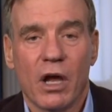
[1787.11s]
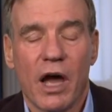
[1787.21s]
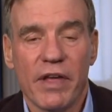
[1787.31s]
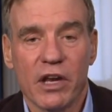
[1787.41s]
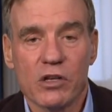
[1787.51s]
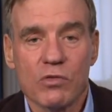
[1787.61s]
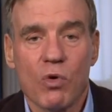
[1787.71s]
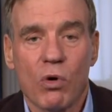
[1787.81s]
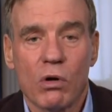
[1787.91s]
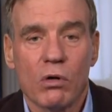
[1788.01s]
I think it is
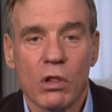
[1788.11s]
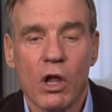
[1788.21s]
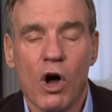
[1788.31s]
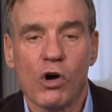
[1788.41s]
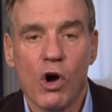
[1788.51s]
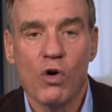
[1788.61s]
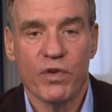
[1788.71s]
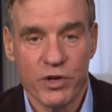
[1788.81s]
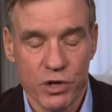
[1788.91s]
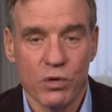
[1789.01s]
long
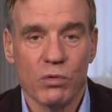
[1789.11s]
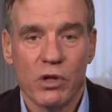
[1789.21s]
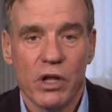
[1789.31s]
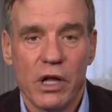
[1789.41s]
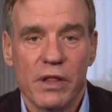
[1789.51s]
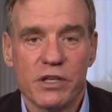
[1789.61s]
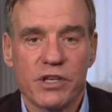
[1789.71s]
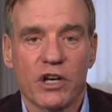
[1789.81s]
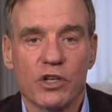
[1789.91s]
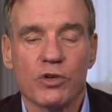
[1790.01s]
overdue that
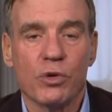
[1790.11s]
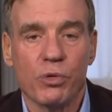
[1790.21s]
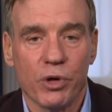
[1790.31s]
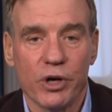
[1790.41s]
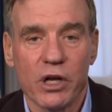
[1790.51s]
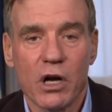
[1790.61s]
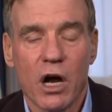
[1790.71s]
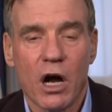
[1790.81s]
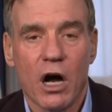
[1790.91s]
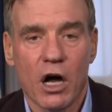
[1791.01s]
Section 230
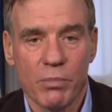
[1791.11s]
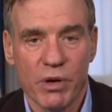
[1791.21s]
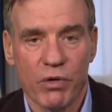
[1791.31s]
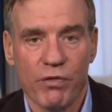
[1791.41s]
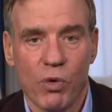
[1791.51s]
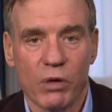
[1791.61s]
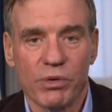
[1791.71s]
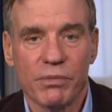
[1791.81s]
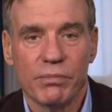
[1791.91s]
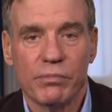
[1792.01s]
ought to be reformed.